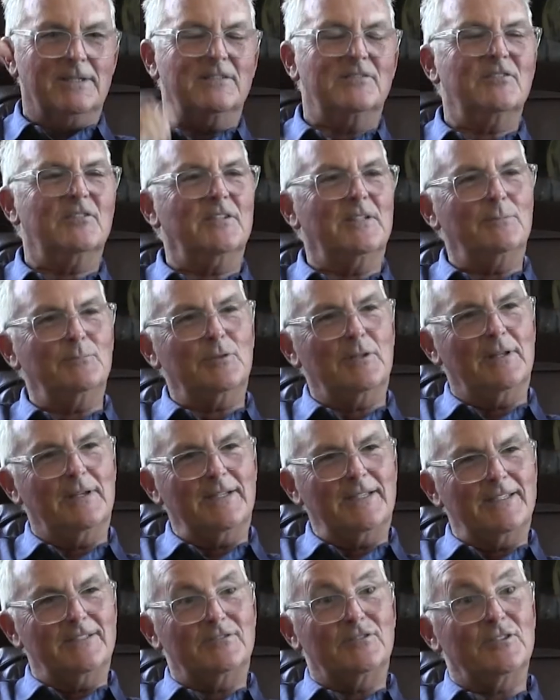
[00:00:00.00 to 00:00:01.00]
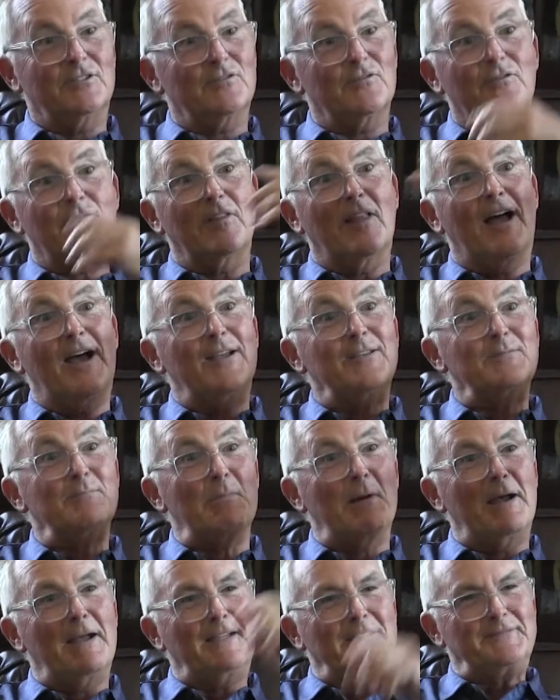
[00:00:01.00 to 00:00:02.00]
It seems like it just flies
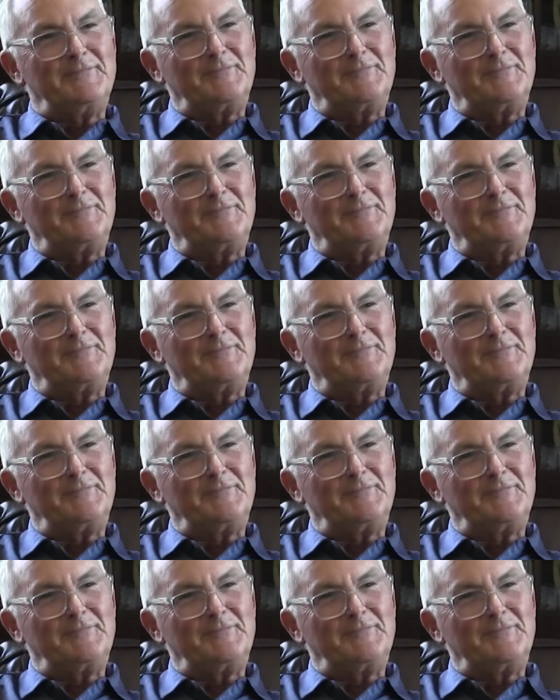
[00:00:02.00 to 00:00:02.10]
by.